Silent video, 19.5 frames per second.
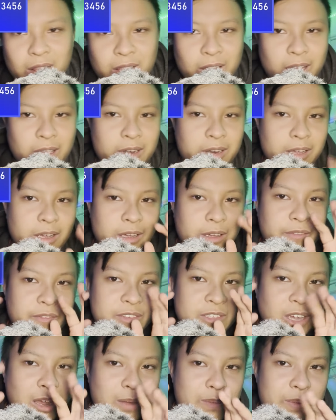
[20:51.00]
lot of
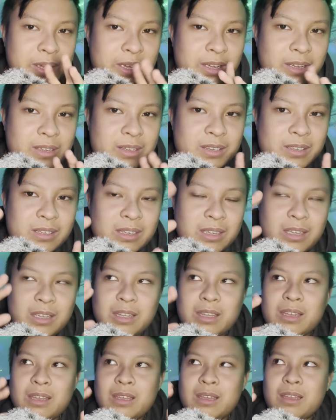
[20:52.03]
topics
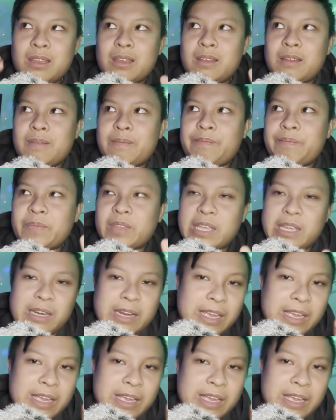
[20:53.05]
in